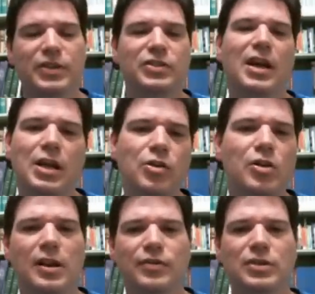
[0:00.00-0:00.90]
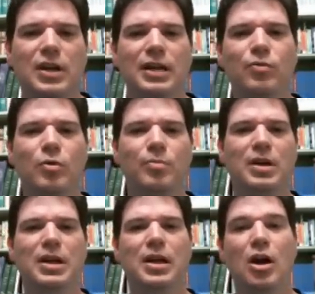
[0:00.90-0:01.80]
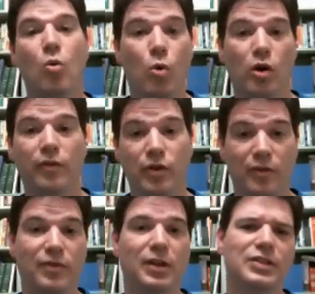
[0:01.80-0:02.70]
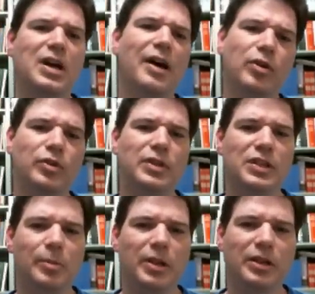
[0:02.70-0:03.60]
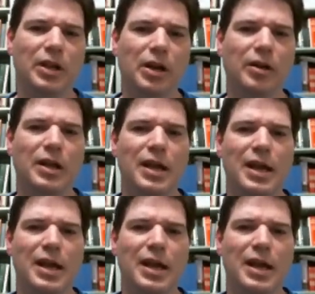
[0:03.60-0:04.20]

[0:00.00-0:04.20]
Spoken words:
The second unit of study will be worldview, a philosophical discipline there,